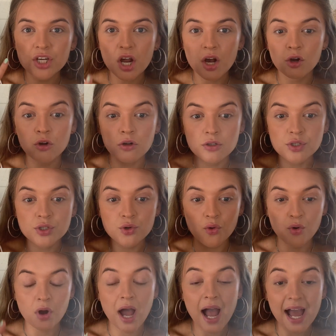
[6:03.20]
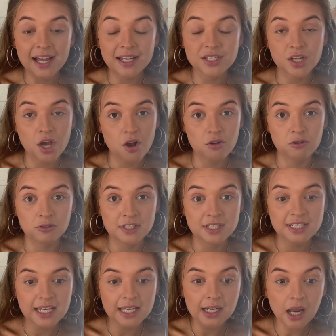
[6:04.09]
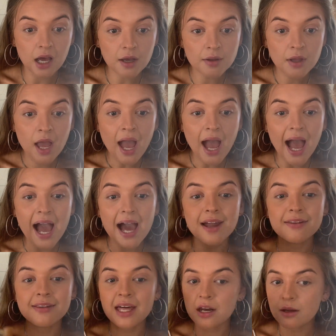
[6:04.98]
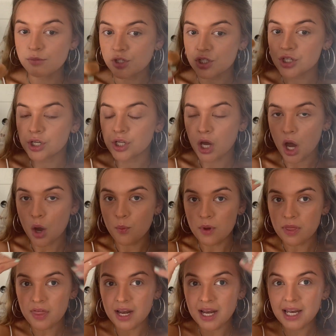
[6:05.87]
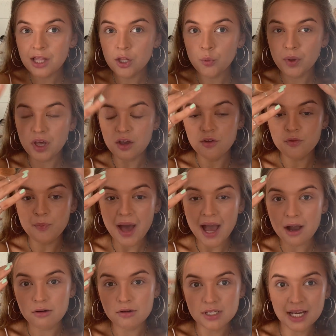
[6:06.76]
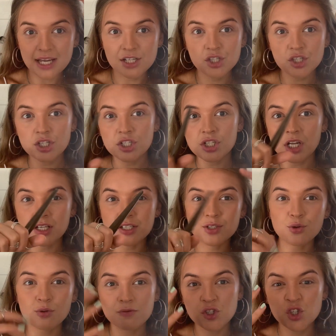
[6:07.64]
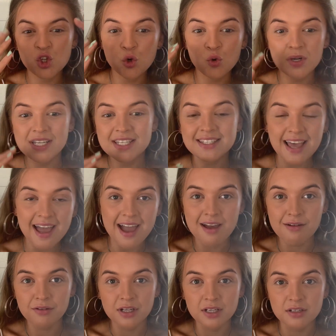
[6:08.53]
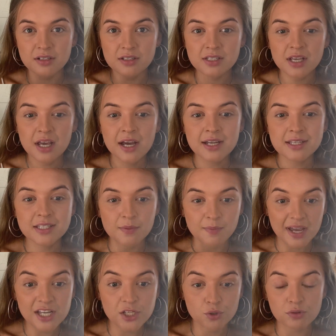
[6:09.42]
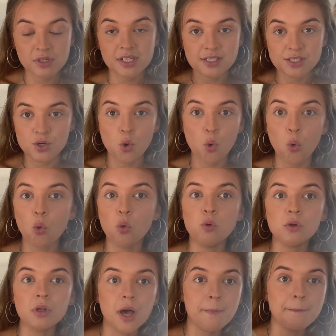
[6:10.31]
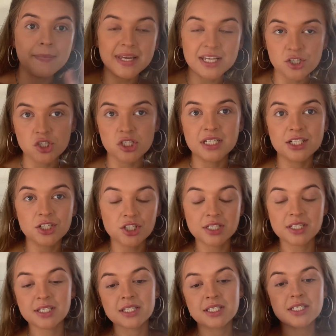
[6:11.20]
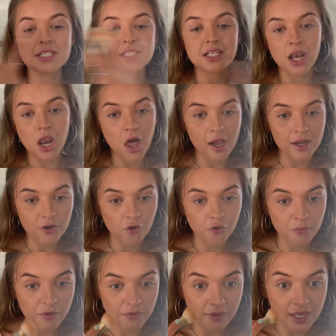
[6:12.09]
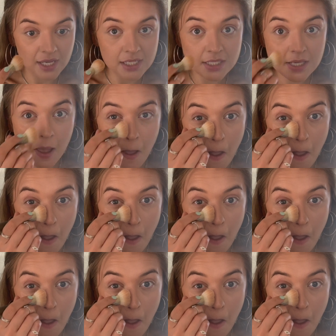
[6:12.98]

our contour and our concealer. And then I'm just going to go in with a little bit of powder in just like sort of choice areas to make sure it doesn't all immediately just slide off my face.